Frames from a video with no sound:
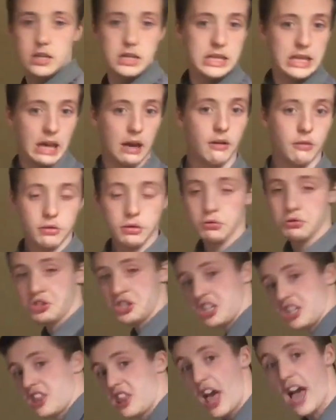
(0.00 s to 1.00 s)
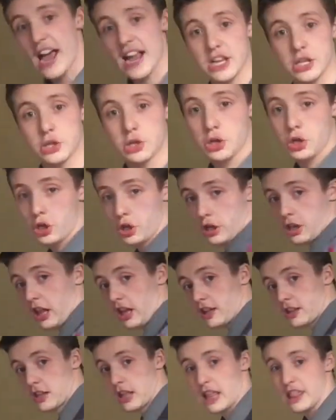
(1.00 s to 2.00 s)
Now, you see that is,
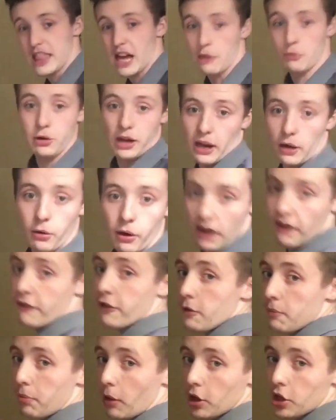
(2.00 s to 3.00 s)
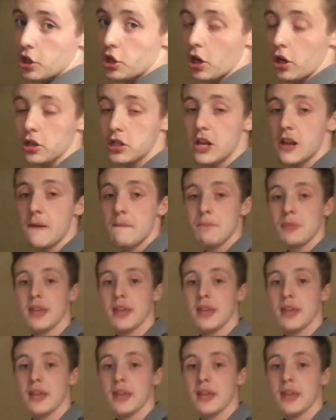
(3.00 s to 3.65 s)
like, that will get quite a few body shots.